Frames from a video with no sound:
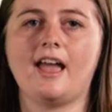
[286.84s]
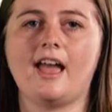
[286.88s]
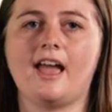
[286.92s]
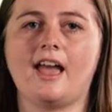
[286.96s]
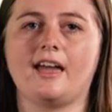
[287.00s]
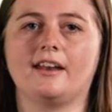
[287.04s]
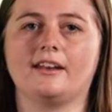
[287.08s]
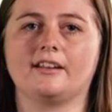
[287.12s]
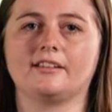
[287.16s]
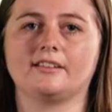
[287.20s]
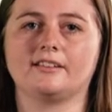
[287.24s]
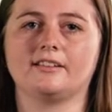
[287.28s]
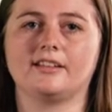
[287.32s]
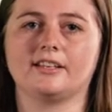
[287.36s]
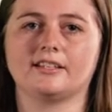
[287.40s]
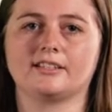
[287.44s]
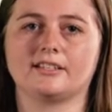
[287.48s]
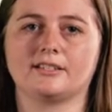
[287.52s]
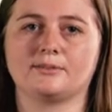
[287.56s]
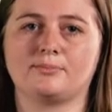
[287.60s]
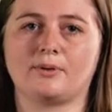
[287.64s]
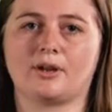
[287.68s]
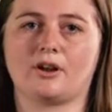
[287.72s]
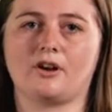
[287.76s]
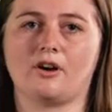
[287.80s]
And it, this
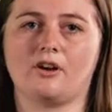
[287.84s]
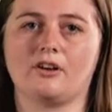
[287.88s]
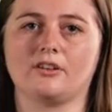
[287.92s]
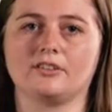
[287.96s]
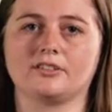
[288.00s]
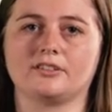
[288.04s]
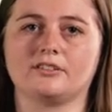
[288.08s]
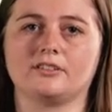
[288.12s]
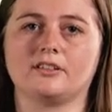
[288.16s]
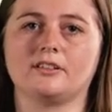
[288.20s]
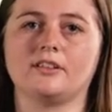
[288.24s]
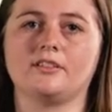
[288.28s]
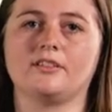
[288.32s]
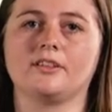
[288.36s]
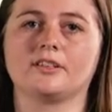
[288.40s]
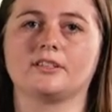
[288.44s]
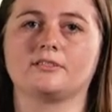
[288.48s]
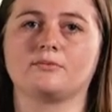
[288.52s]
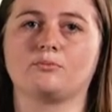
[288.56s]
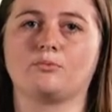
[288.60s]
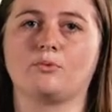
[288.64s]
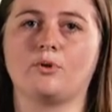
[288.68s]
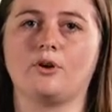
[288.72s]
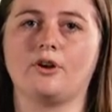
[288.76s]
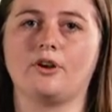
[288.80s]
is because this
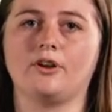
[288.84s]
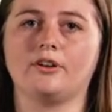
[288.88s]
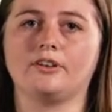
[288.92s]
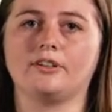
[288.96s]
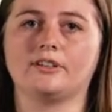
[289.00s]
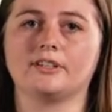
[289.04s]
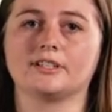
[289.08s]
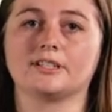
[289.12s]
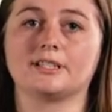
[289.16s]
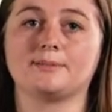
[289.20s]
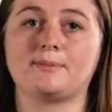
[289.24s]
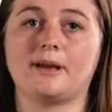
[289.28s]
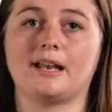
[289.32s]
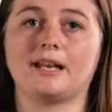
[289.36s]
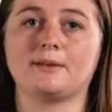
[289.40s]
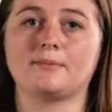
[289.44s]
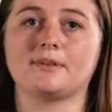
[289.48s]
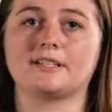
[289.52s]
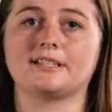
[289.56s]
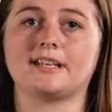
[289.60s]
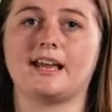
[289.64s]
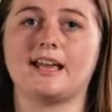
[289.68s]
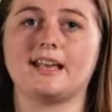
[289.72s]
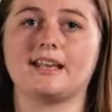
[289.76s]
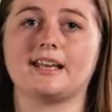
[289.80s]
word, the spelling
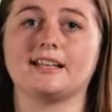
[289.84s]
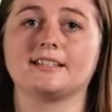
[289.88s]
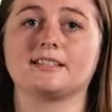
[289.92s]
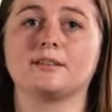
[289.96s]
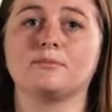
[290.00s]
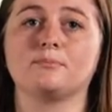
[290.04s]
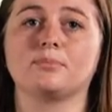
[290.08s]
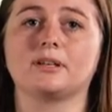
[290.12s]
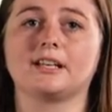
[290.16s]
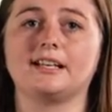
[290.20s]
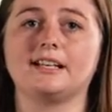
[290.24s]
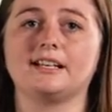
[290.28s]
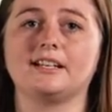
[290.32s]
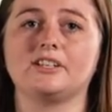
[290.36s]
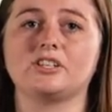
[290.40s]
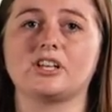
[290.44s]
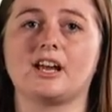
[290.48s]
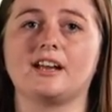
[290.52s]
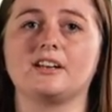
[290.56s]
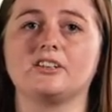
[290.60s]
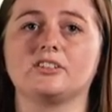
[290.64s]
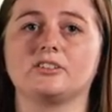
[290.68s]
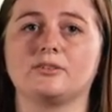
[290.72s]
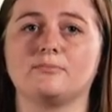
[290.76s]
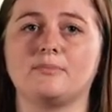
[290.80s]
mistake, has completely
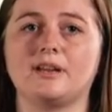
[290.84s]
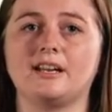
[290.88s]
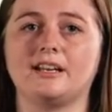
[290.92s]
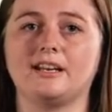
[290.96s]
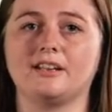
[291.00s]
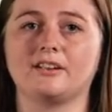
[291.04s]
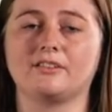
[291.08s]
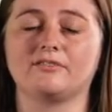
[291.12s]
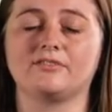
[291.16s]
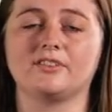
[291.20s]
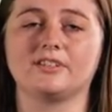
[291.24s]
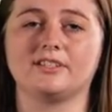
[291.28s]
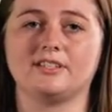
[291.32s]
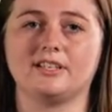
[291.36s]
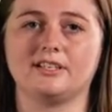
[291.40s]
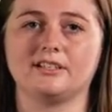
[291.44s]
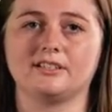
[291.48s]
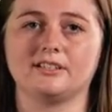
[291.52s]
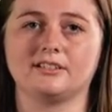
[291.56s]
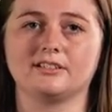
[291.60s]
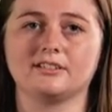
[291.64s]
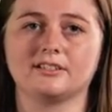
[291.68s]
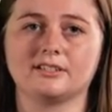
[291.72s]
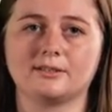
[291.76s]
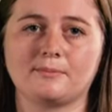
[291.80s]
changed the meaning of the
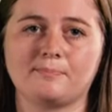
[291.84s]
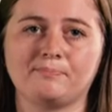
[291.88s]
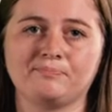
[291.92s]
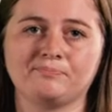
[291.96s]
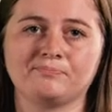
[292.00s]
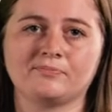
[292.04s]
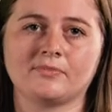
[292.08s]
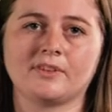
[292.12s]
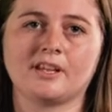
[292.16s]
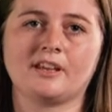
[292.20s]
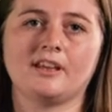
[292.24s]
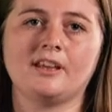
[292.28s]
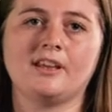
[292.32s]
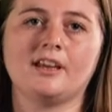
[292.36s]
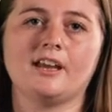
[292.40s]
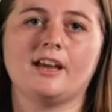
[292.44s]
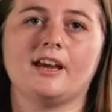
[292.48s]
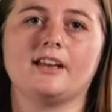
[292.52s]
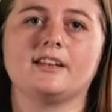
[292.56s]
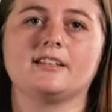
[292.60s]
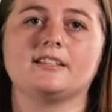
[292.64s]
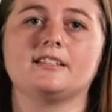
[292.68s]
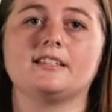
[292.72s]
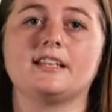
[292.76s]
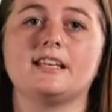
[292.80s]
sentence.
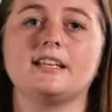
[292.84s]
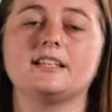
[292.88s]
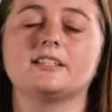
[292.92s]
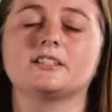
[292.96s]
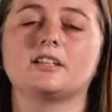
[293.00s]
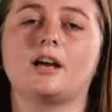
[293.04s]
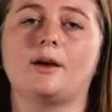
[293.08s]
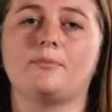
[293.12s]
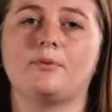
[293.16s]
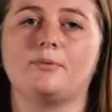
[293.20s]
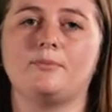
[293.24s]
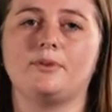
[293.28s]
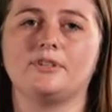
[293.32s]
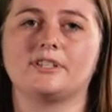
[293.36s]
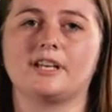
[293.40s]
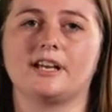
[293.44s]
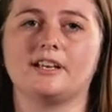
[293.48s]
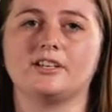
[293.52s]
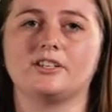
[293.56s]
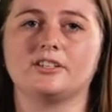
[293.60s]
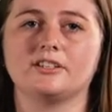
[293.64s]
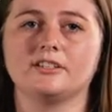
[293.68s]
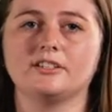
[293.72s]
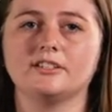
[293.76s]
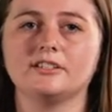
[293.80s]
It is these type of
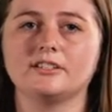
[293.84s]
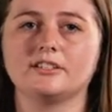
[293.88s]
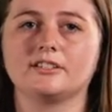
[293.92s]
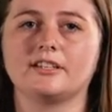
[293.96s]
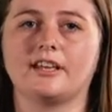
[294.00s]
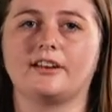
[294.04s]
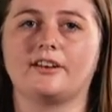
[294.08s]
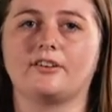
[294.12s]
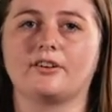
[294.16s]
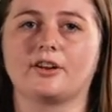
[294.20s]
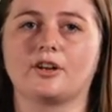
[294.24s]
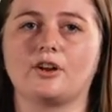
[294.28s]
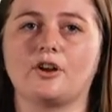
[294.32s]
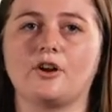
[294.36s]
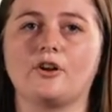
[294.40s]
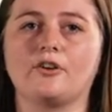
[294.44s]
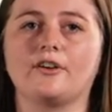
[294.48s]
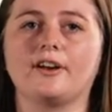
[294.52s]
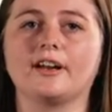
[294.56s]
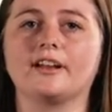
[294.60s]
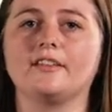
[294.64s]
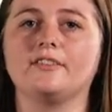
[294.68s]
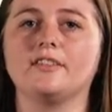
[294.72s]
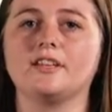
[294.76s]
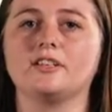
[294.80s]
mutations that are
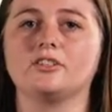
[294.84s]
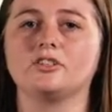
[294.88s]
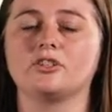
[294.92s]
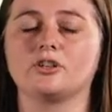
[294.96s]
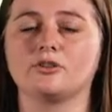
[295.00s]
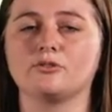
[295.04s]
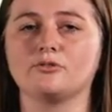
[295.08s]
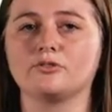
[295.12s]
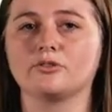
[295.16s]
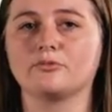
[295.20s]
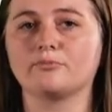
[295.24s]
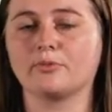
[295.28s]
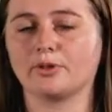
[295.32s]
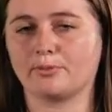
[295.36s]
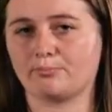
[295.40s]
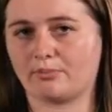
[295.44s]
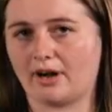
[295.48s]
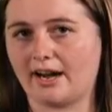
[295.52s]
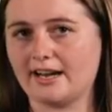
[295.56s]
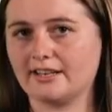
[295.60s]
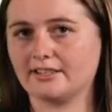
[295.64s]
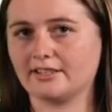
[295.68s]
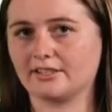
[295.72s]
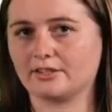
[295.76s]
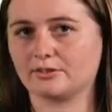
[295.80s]
occurring in these children with
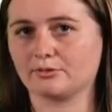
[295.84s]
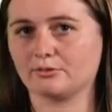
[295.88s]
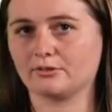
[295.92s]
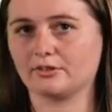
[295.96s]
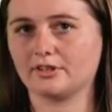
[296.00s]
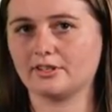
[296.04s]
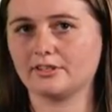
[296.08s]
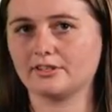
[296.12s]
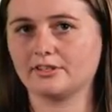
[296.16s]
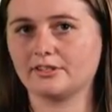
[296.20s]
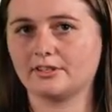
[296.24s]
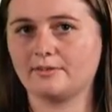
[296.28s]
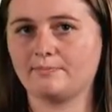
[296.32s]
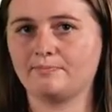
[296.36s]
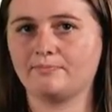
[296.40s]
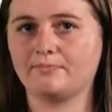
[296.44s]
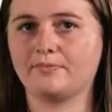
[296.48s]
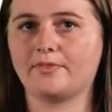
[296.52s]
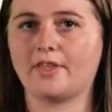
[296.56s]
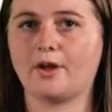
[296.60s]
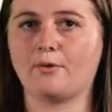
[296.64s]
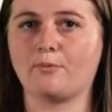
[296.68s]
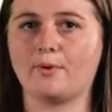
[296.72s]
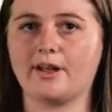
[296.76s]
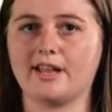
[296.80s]
brain disorders
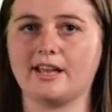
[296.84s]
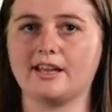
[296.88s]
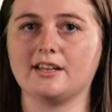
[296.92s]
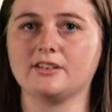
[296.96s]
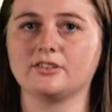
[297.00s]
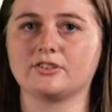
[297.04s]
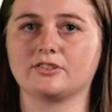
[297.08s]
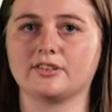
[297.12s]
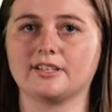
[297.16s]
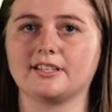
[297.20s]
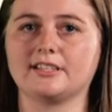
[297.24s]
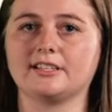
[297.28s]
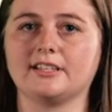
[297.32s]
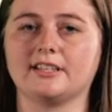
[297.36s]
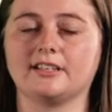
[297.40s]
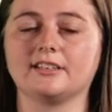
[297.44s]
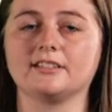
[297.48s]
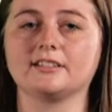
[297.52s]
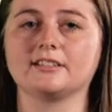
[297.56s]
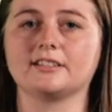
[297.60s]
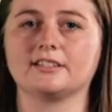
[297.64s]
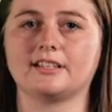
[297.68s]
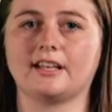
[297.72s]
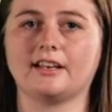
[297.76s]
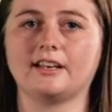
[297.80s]
that we are interested
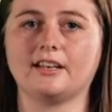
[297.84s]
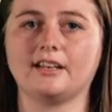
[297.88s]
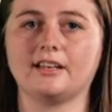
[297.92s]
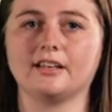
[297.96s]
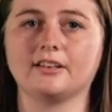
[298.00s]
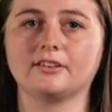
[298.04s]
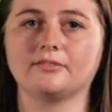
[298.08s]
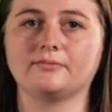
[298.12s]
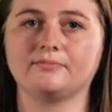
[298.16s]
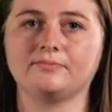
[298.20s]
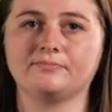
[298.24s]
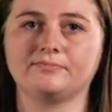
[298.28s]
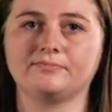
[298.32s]
in studying.